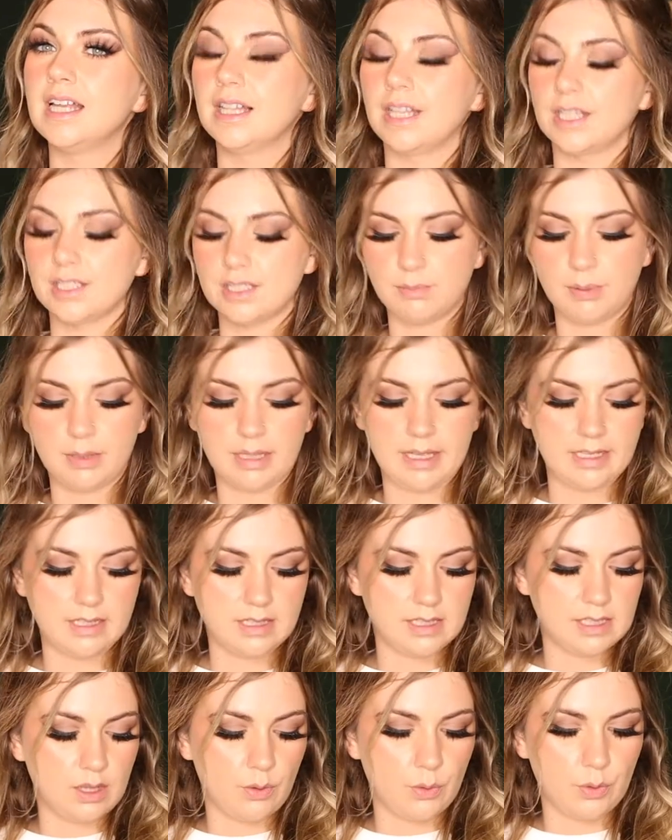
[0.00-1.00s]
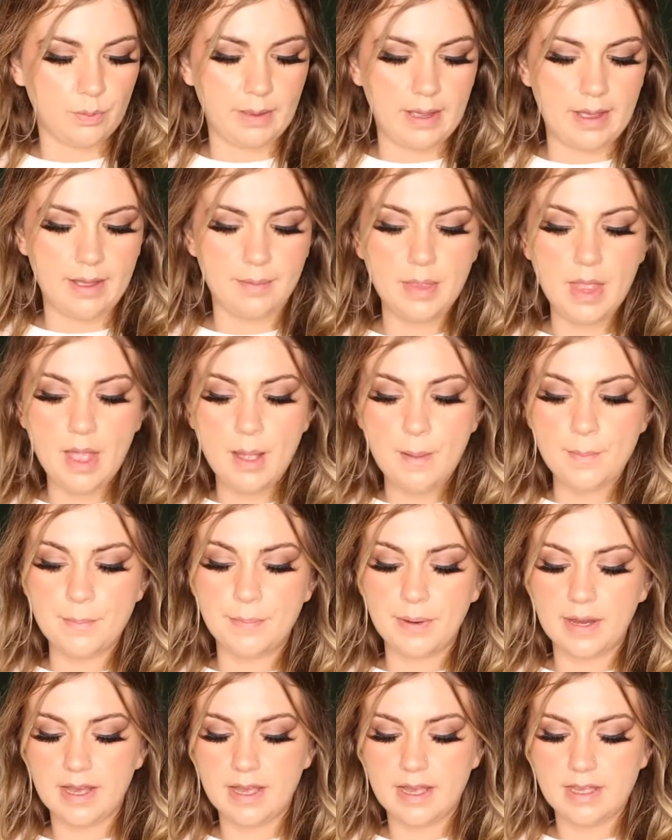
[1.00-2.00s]
lots of planes going by.
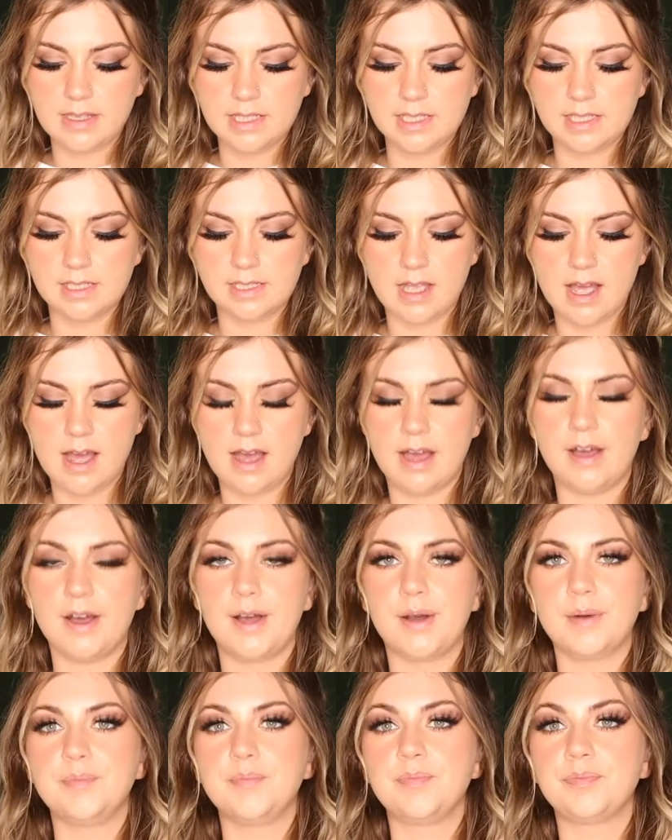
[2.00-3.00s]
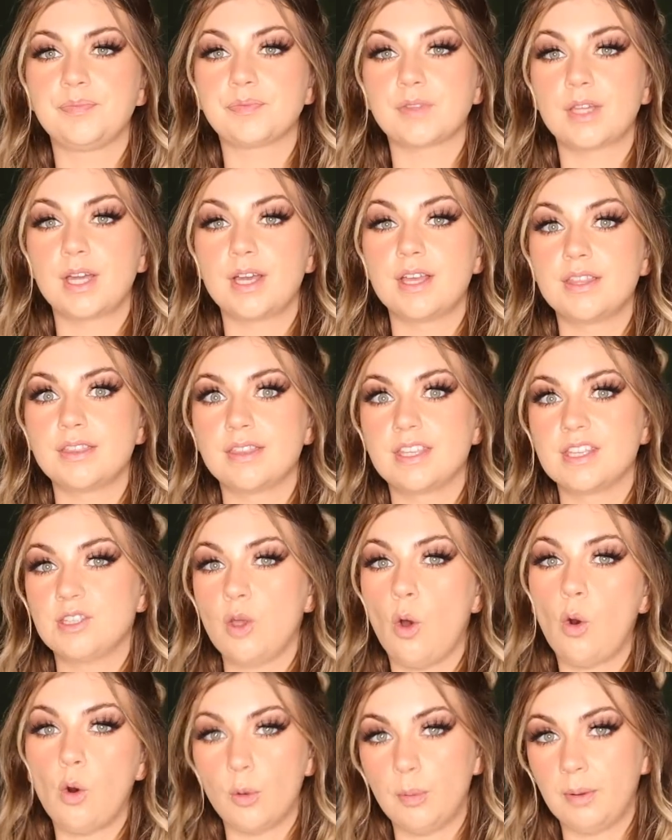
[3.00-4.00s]
But um, this
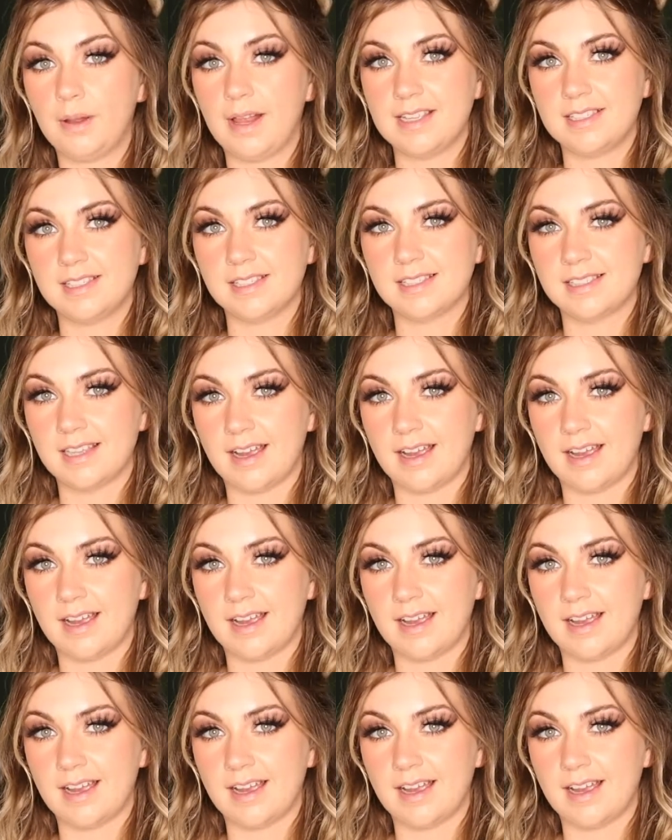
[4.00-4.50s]
whole place is